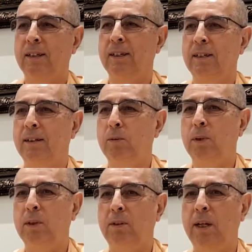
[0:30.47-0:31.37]

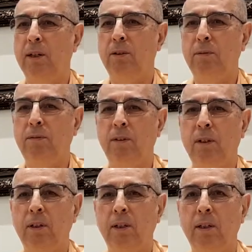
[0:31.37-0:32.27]
with a schedule
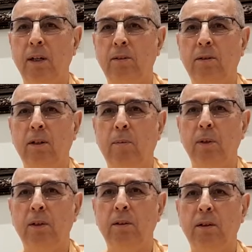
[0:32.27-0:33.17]
for next
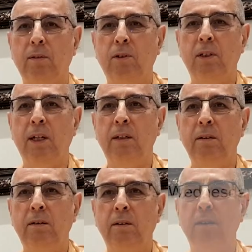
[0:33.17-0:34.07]
coming several days,